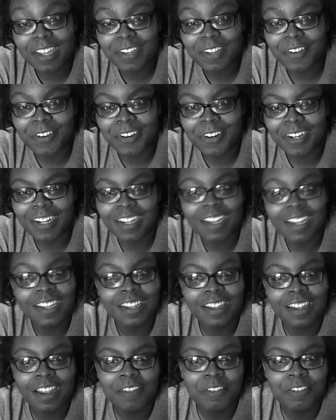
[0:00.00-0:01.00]
art. I like a
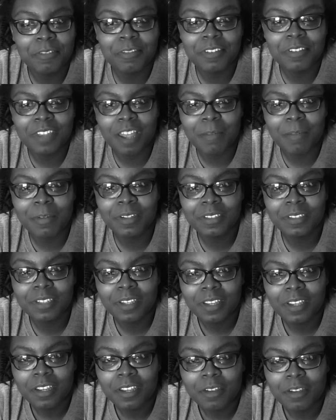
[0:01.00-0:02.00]
lot of different topics,
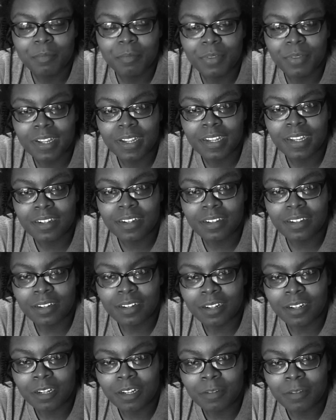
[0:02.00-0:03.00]
but
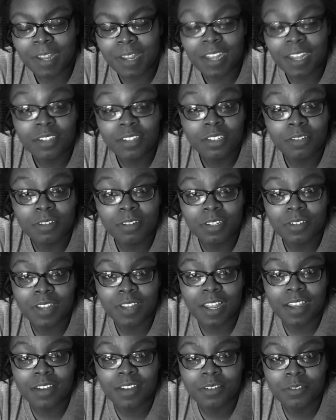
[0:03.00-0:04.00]
I actually went to a
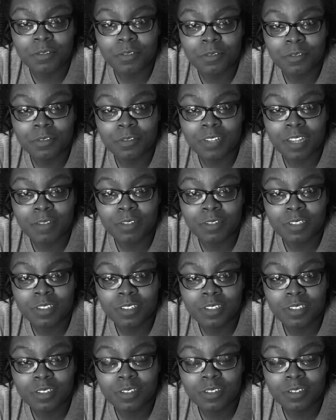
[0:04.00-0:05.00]
high school that
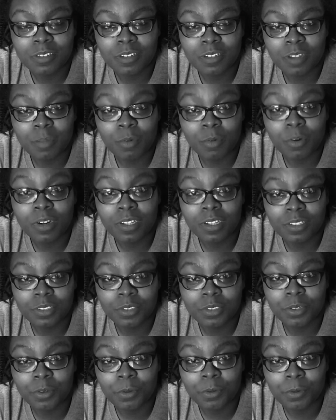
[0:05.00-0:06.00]
was a boarding
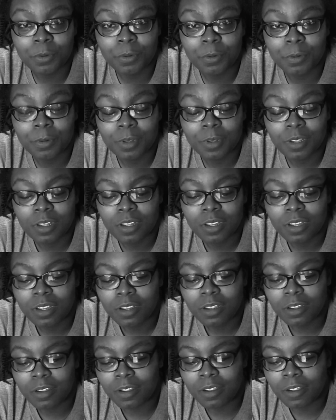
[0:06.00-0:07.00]
school
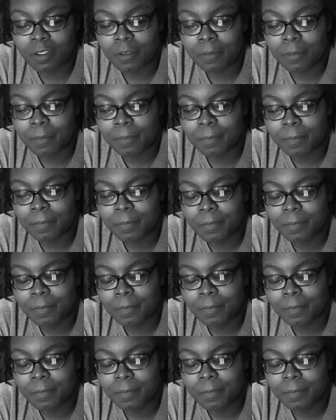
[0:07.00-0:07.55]
um,